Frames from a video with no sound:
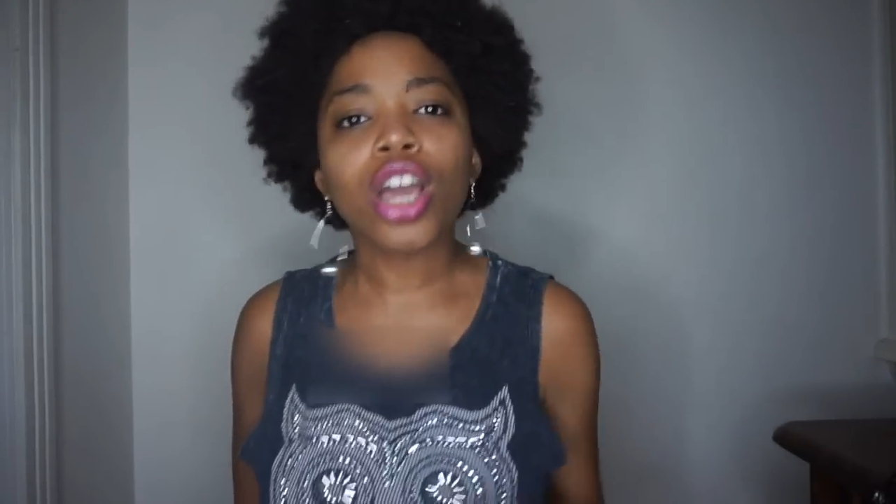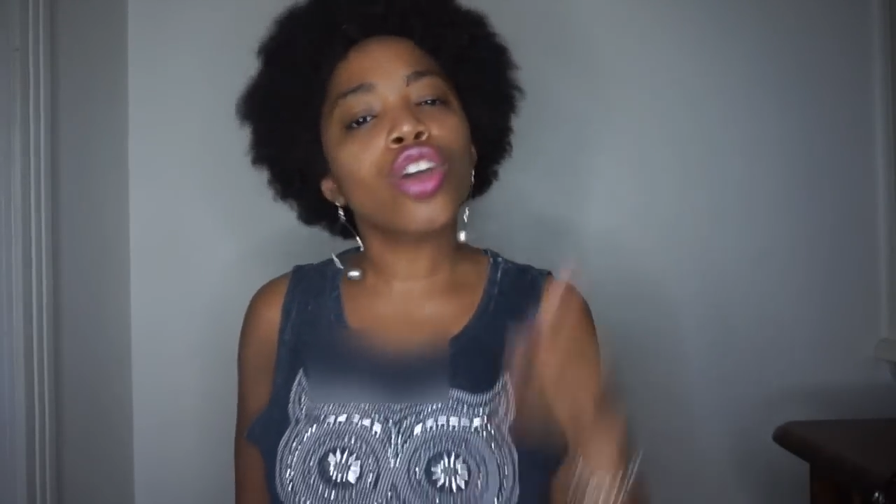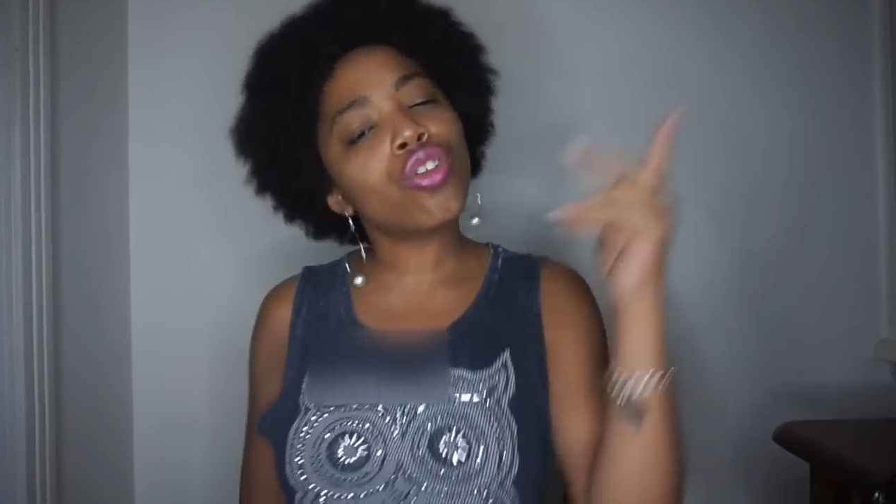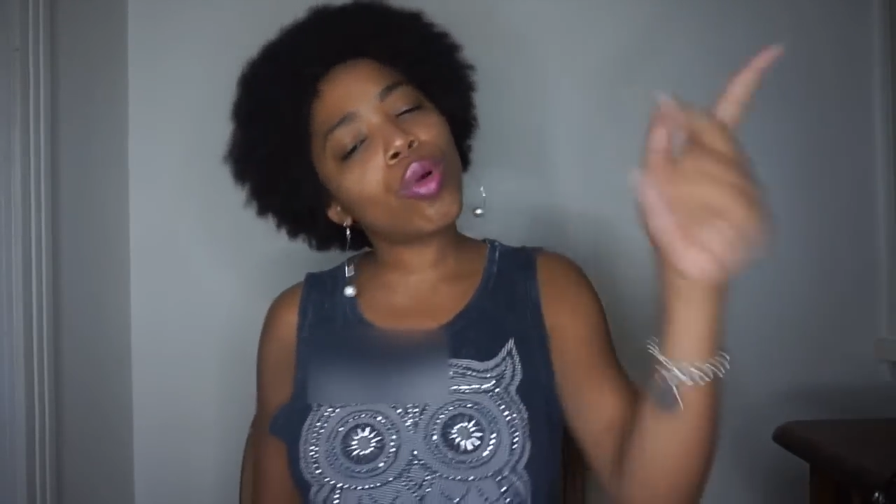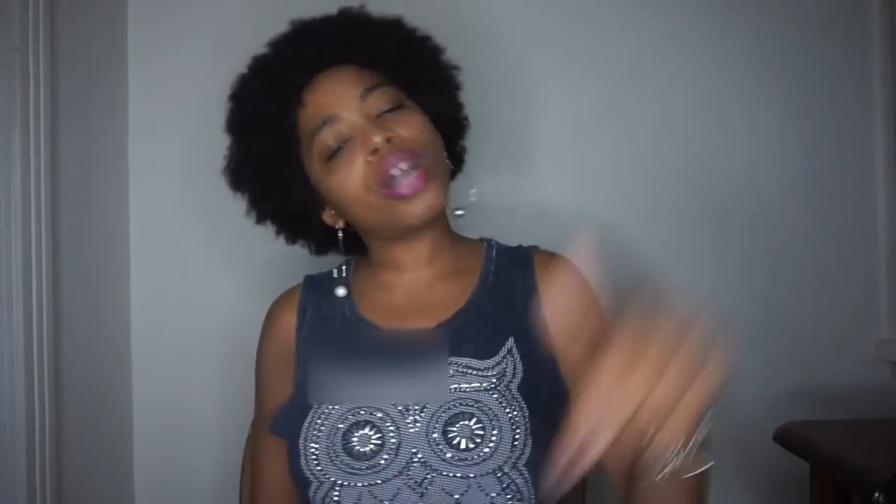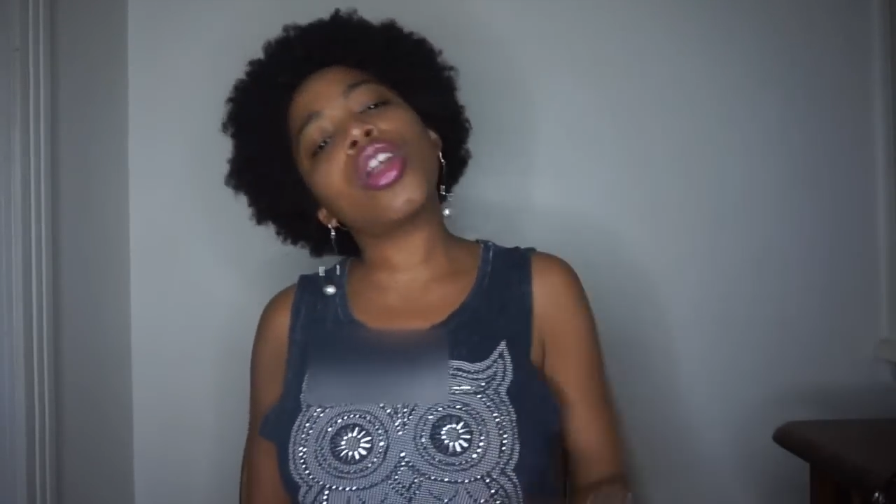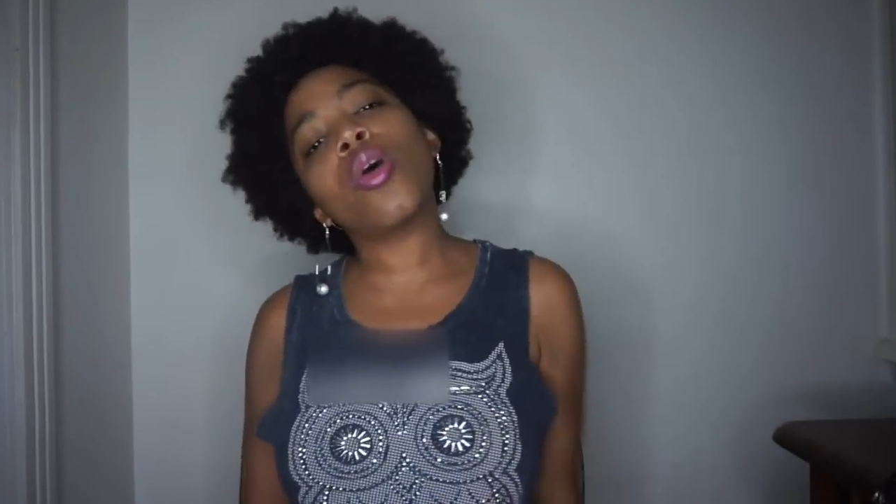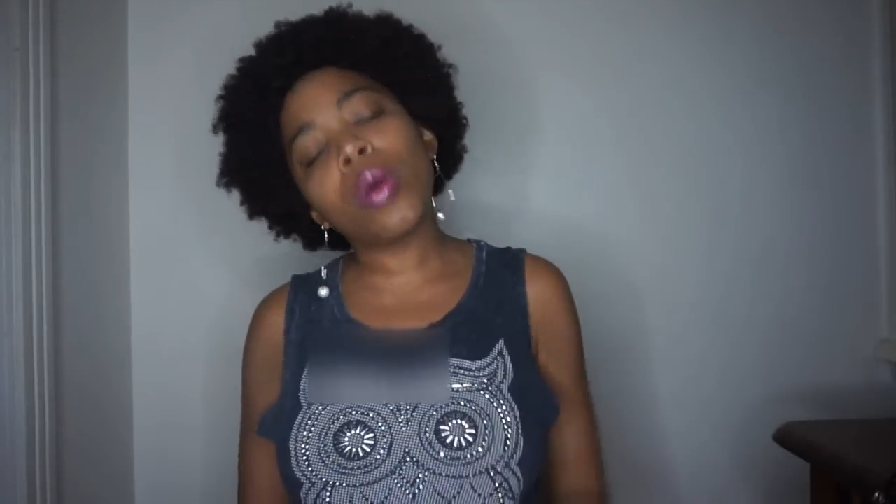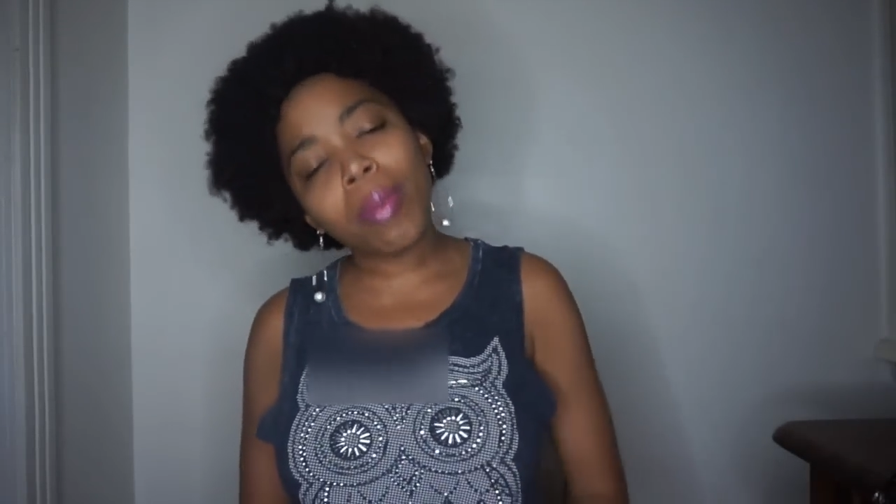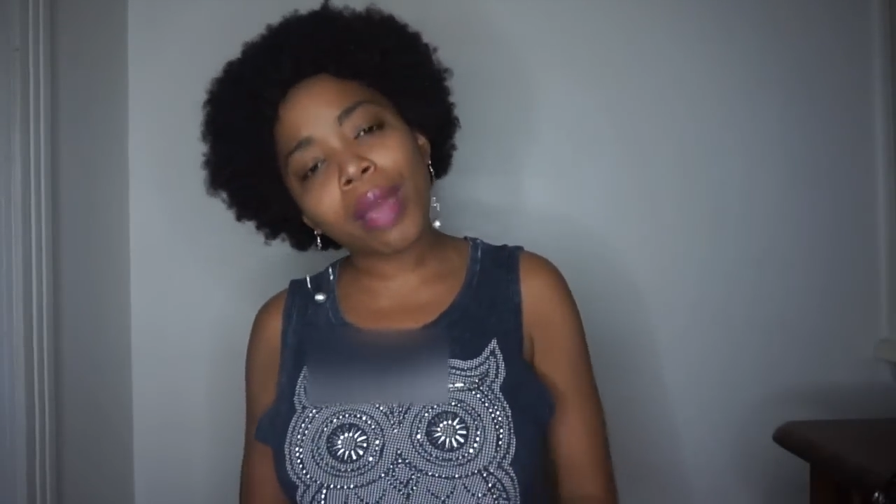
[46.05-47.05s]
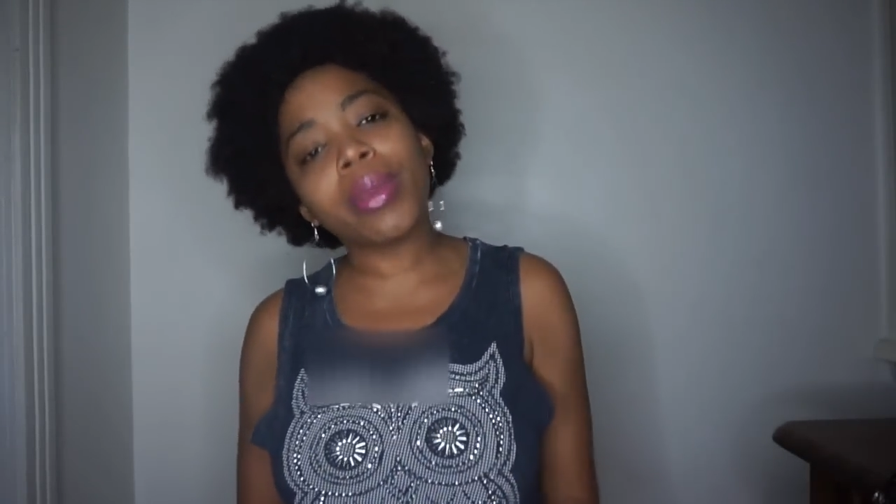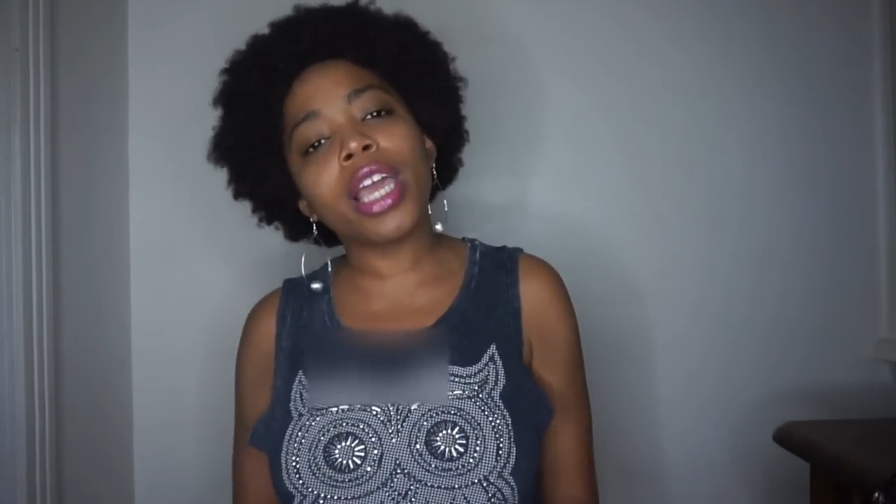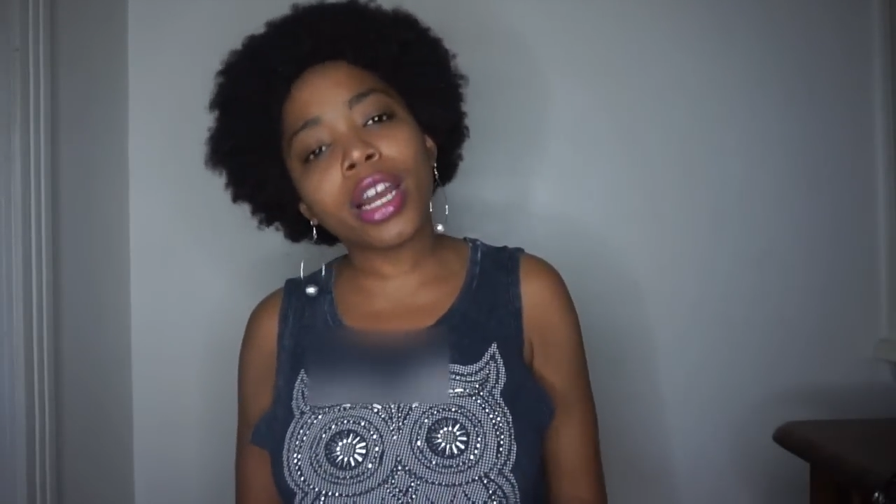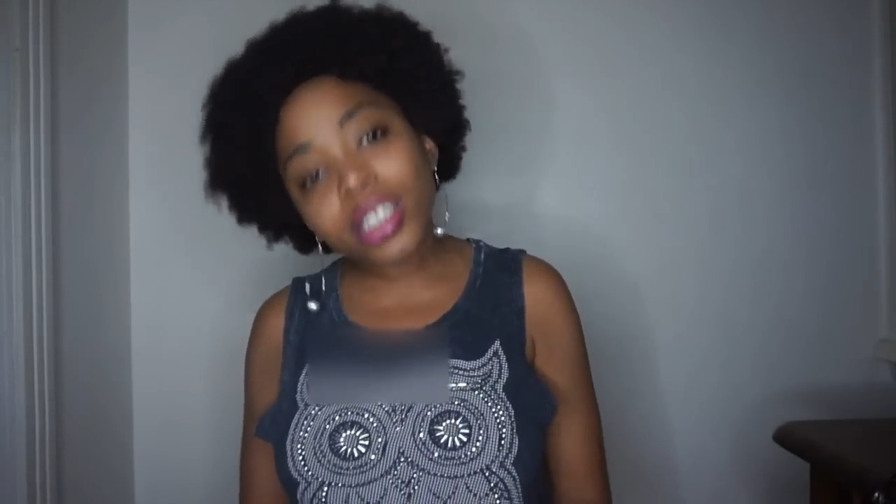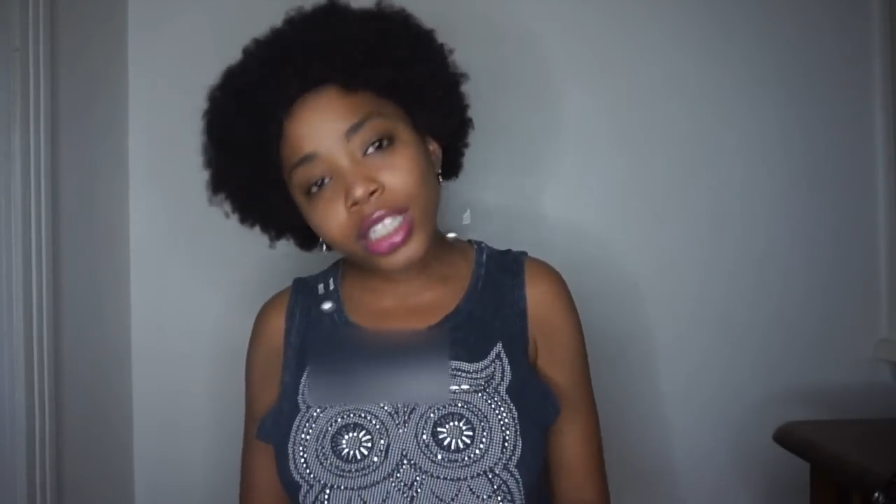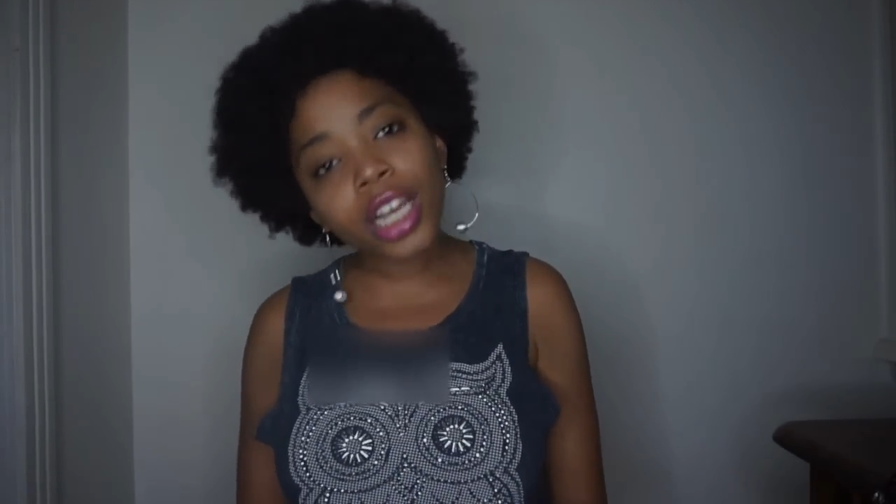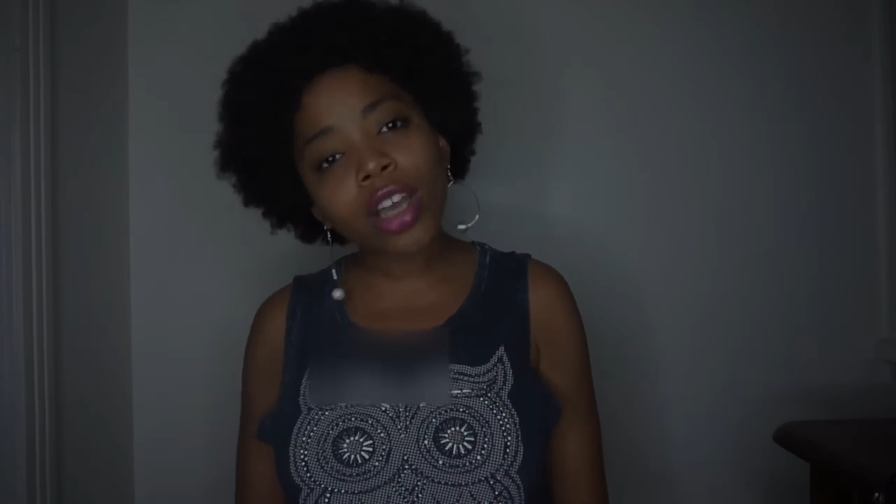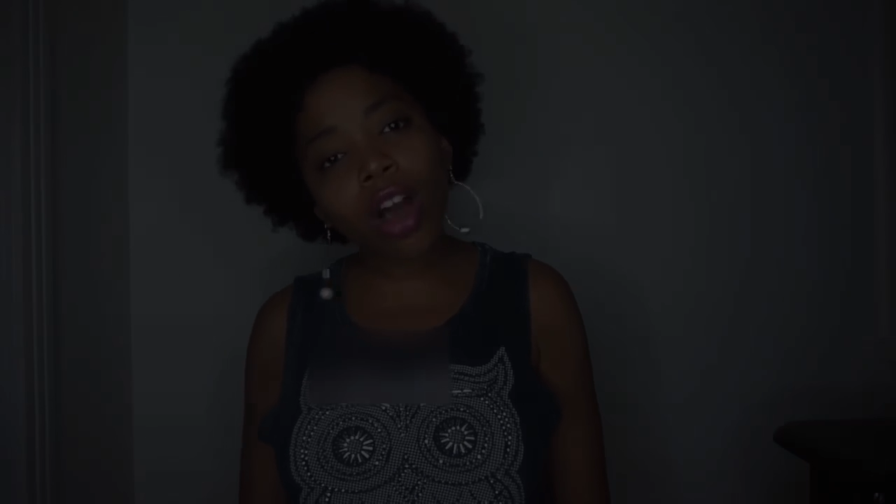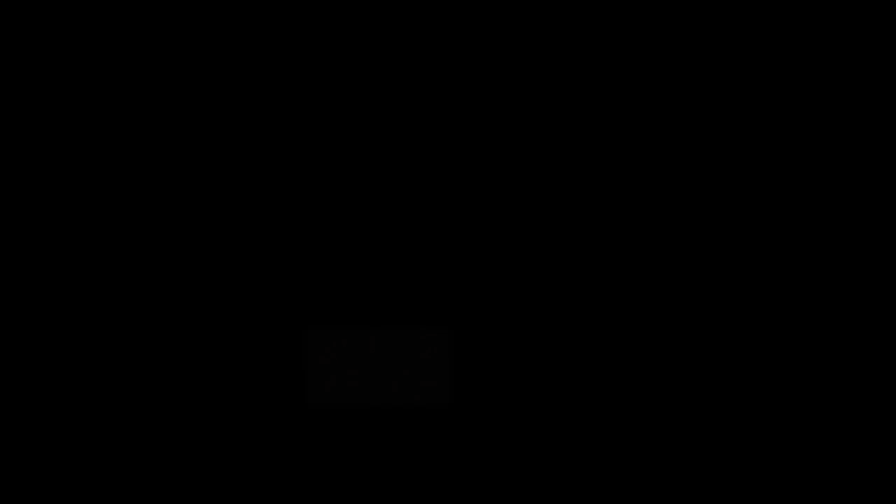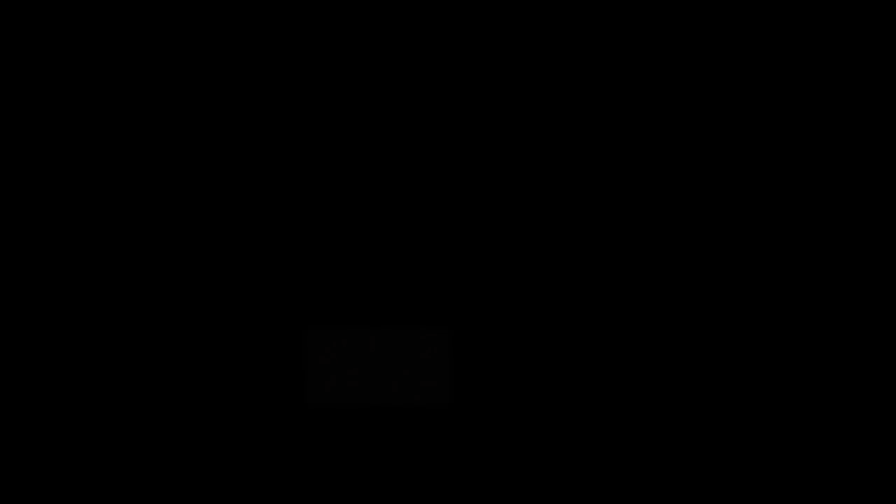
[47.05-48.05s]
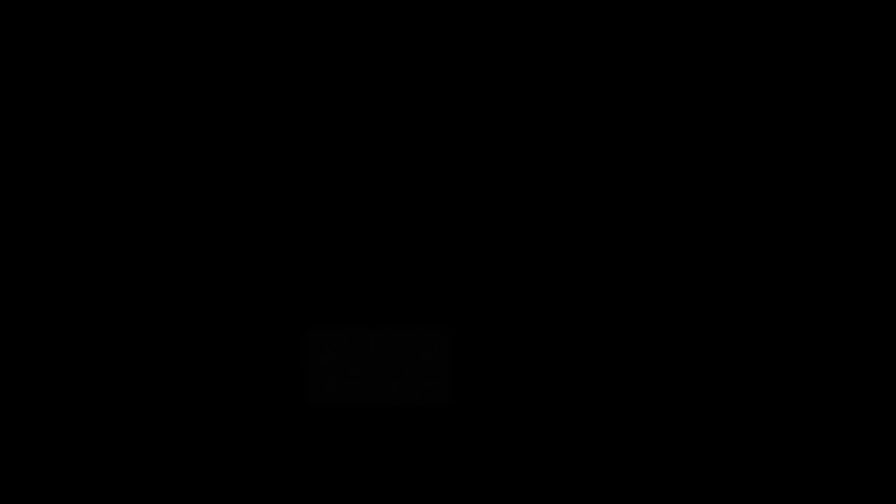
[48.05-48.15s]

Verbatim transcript: You wanna know what made me irritate y'all?